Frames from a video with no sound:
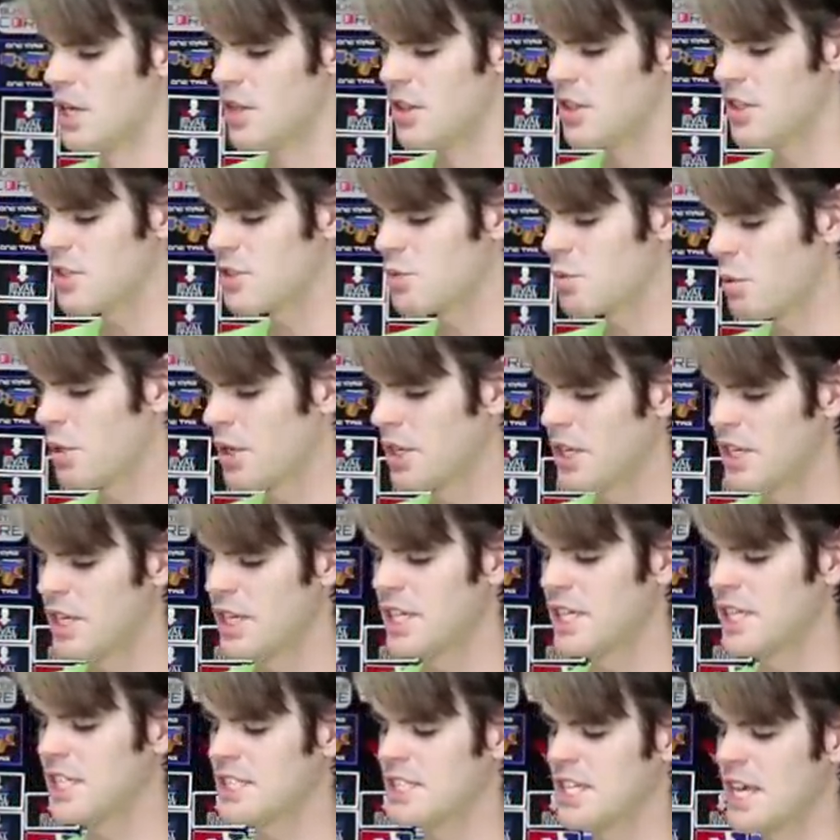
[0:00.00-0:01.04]
This one
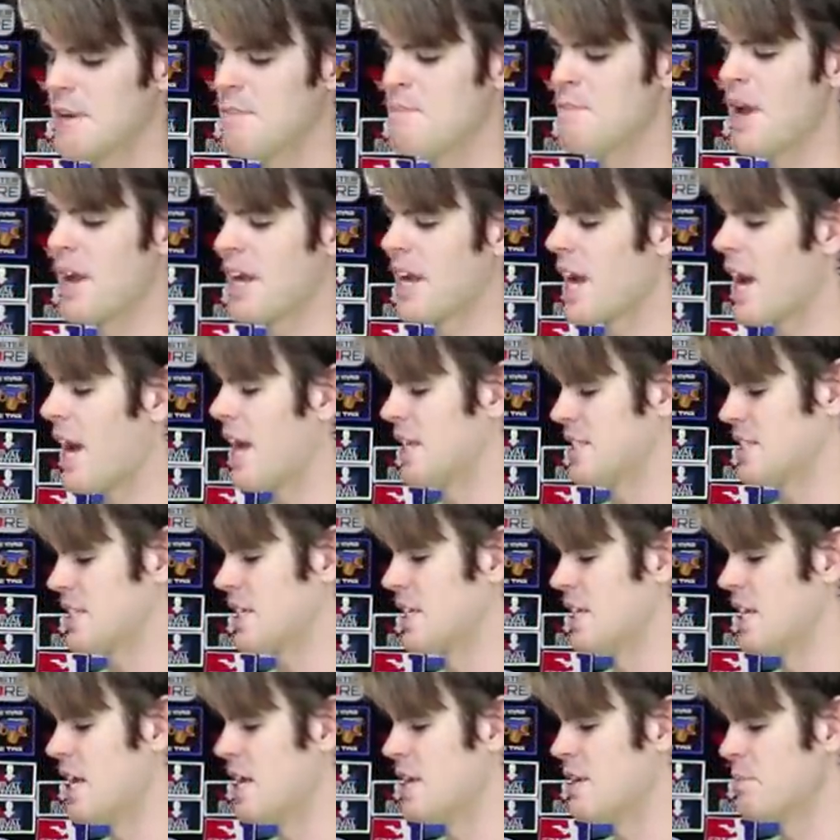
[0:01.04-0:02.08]
needs a mega-esque
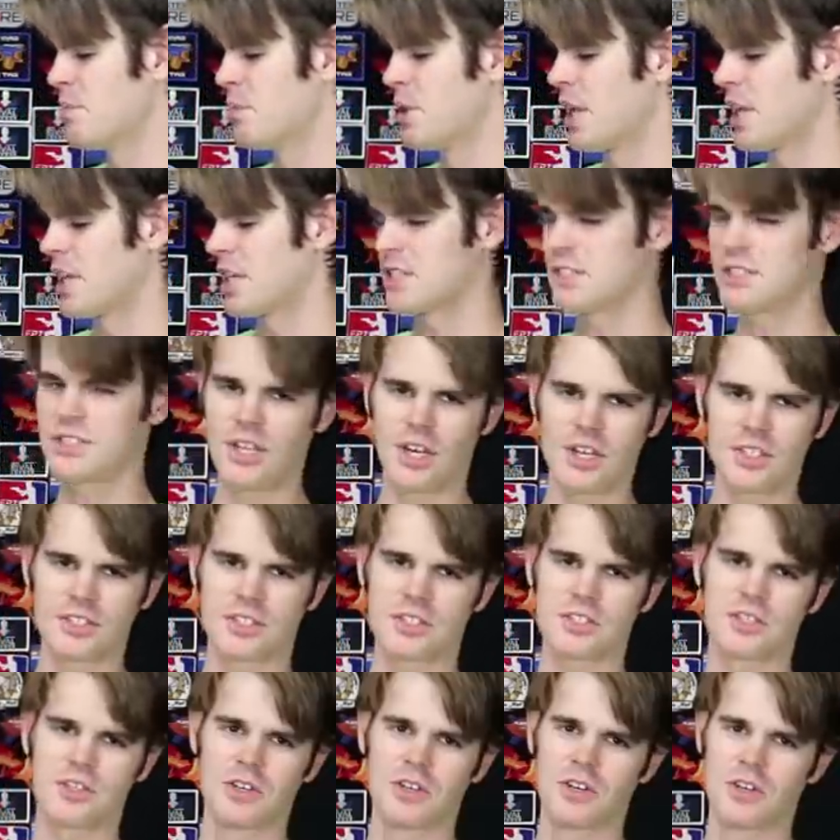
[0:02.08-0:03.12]
name like
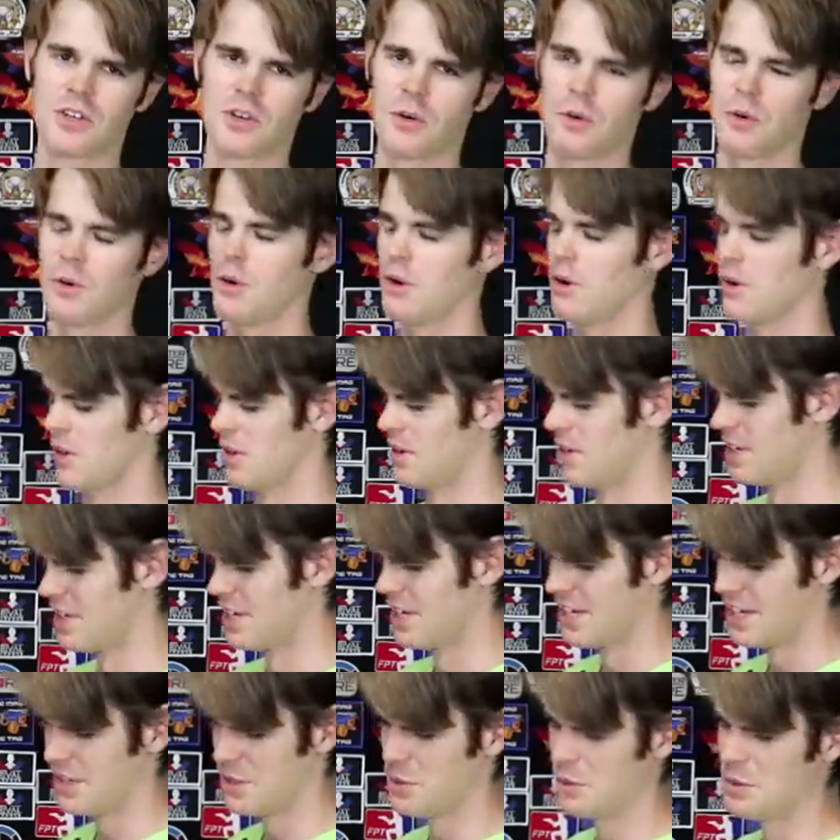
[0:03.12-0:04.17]
Tusker or
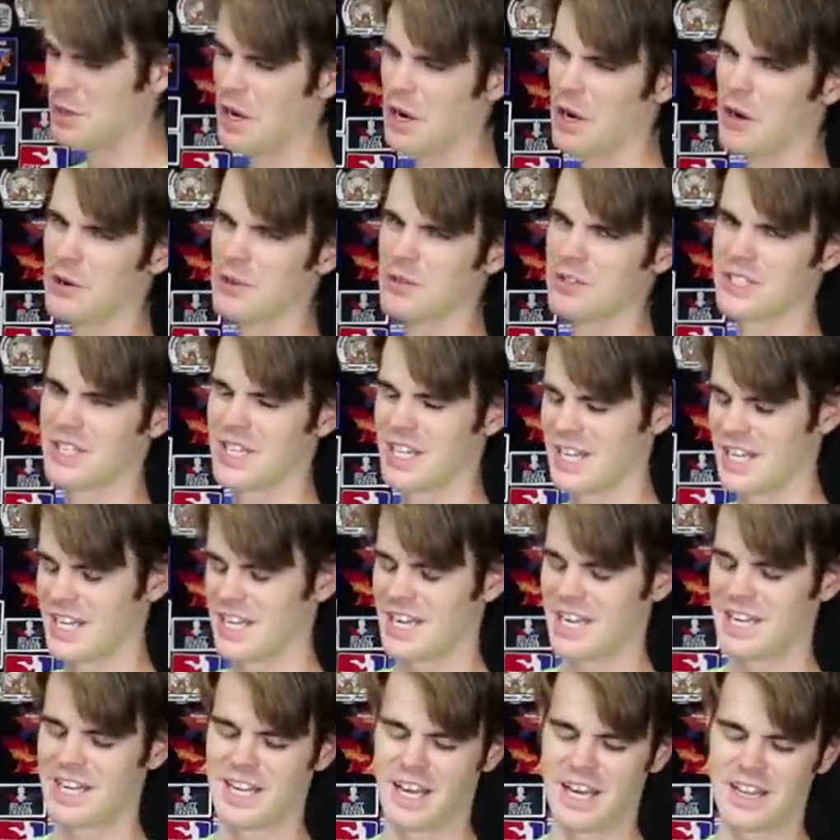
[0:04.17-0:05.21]
who knows? Like
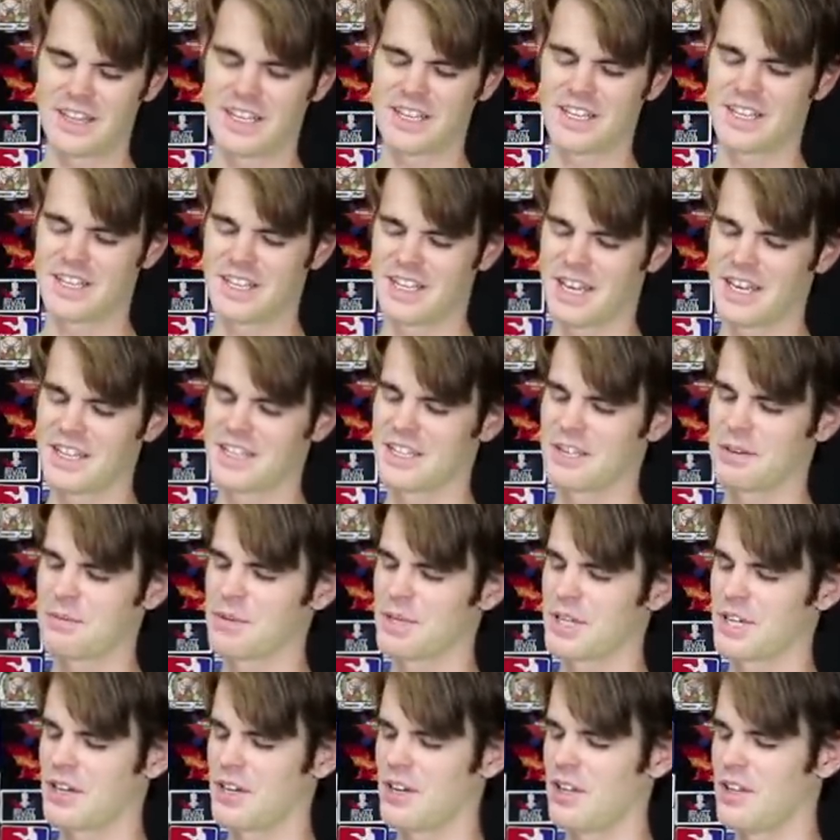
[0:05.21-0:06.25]
I, I think I think I'm
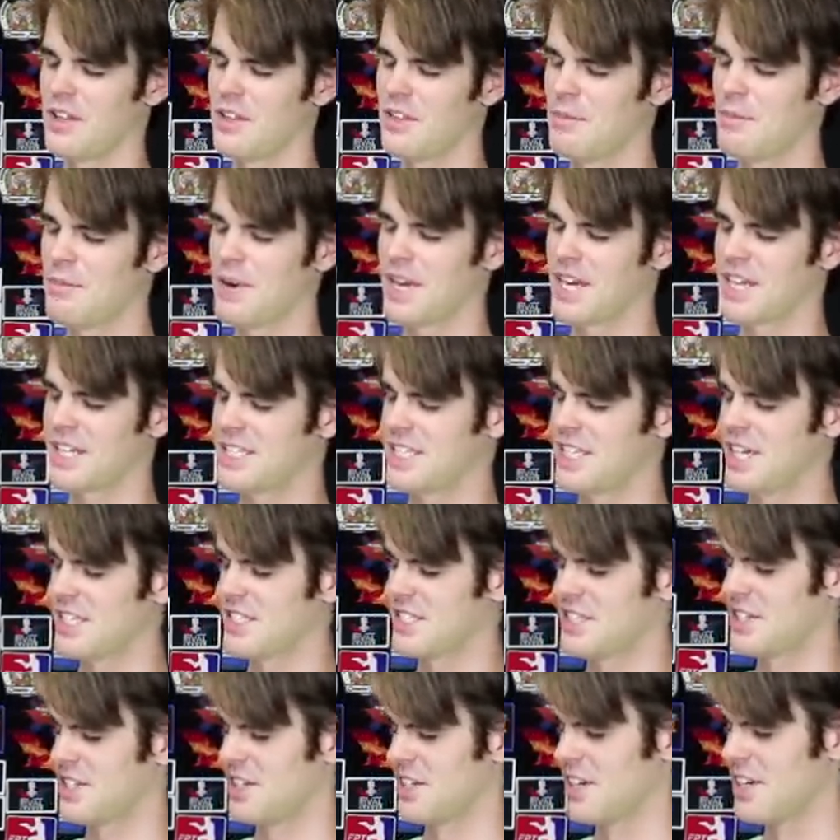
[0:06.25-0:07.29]
gonna call it the Mega
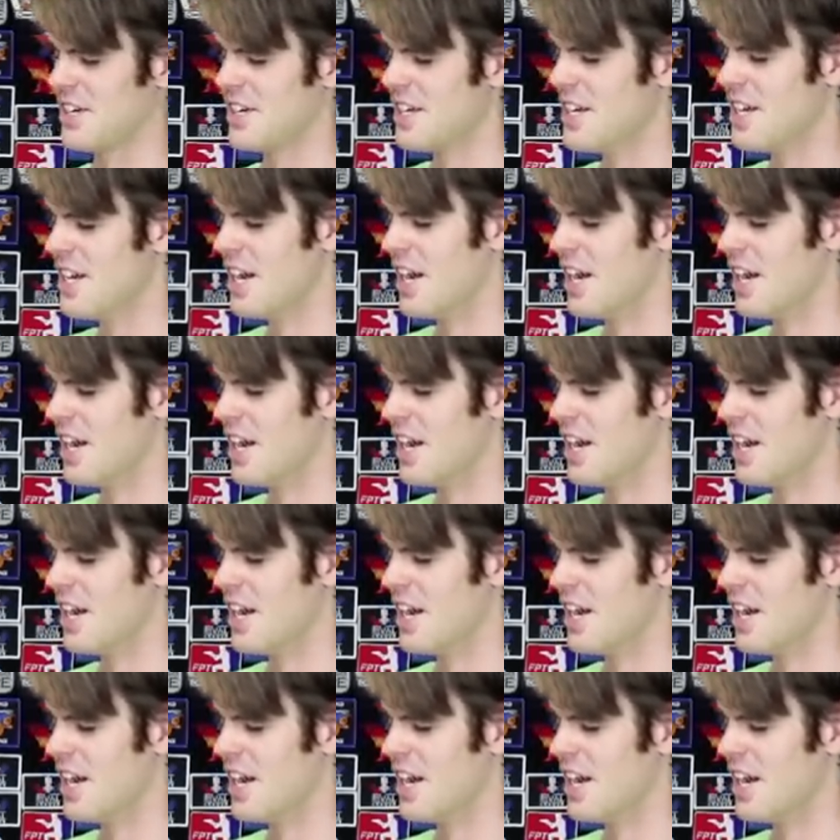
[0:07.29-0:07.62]
Tusker.